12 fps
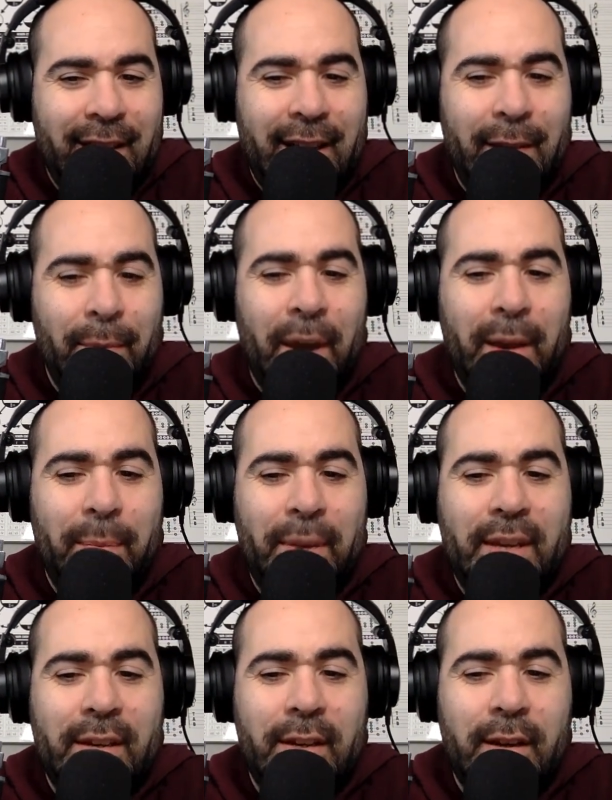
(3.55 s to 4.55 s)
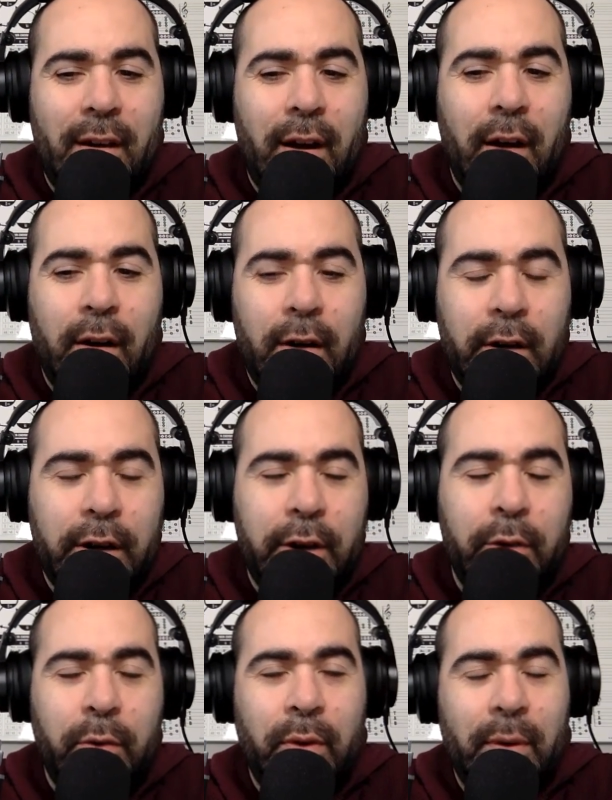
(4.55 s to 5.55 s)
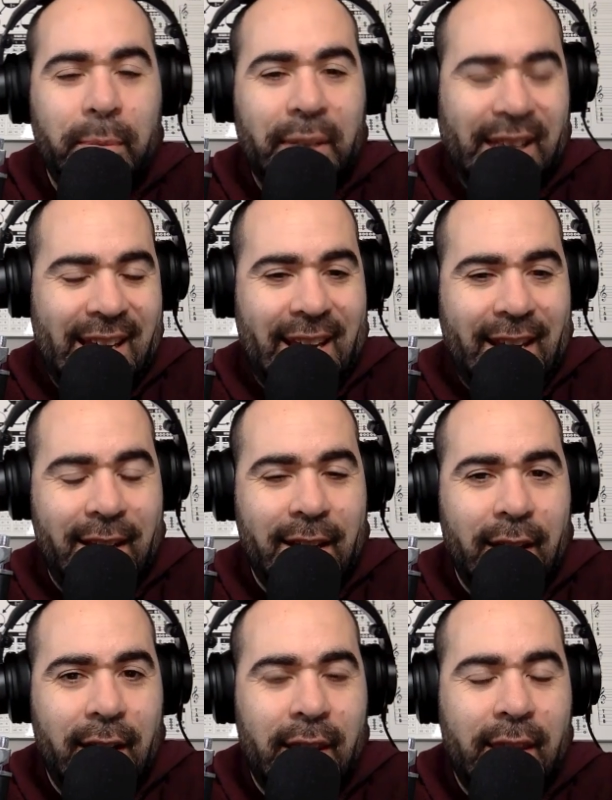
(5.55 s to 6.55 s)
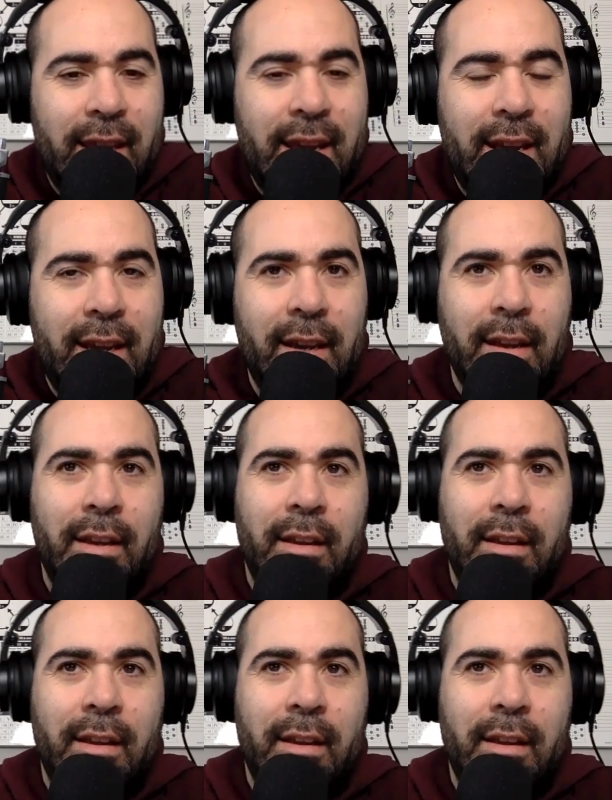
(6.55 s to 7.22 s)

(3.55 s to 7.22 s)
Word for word: in my opinion, arguably the